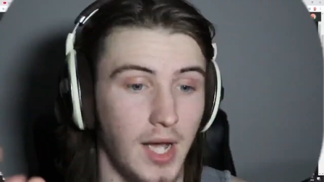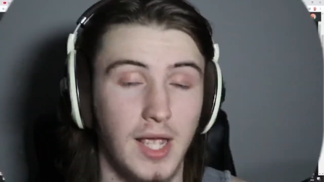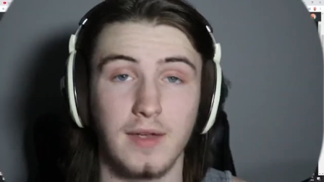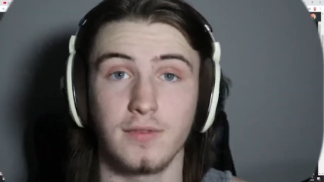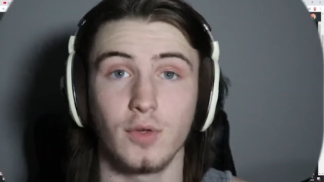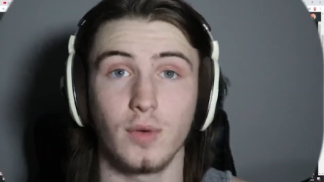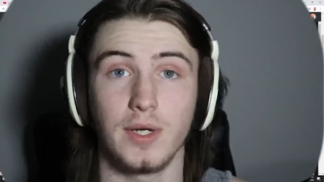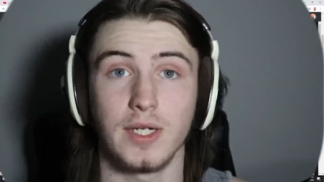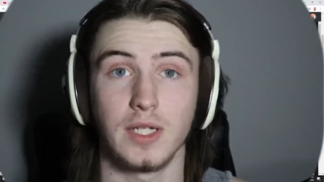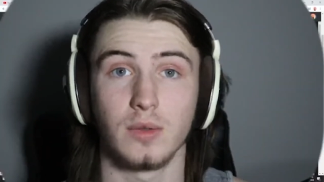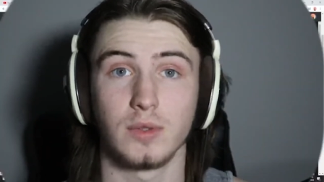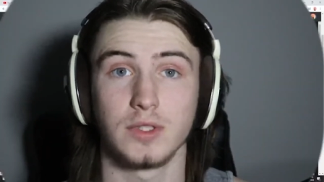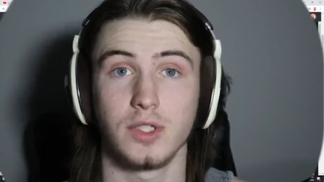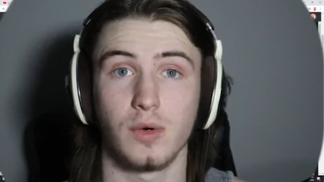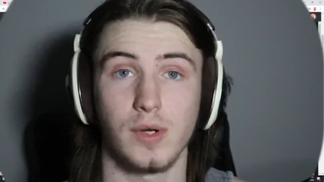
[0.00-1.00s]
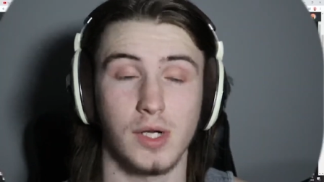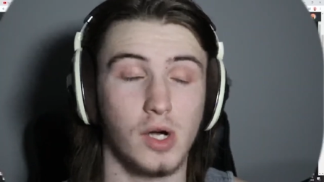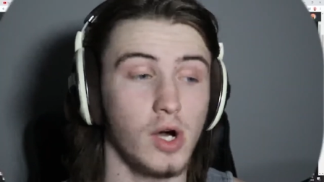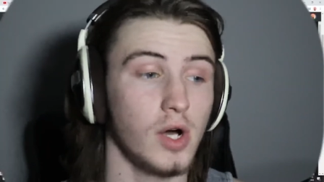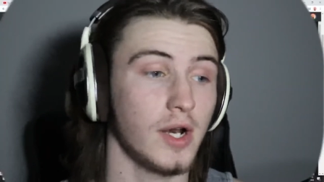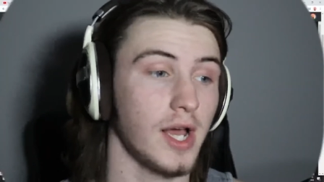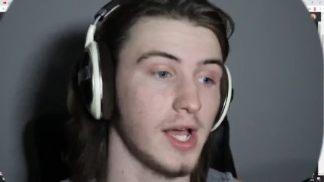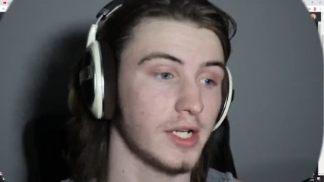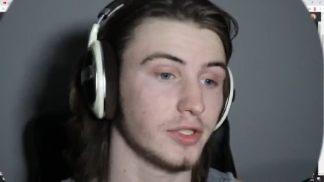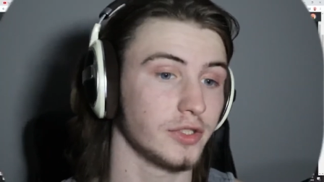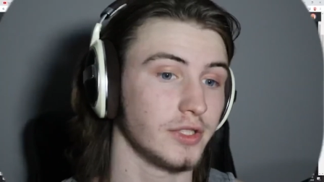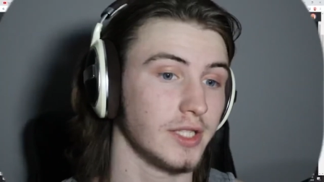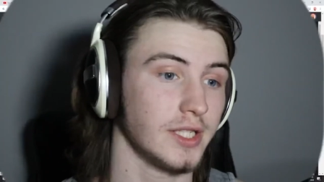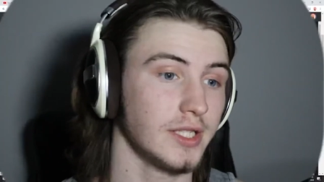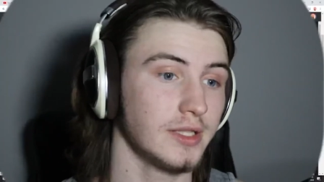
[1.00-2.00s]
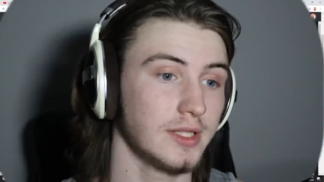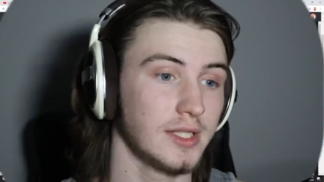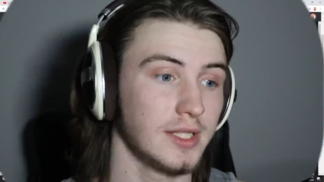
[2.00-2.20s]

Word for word: I have no idea what's going on actually.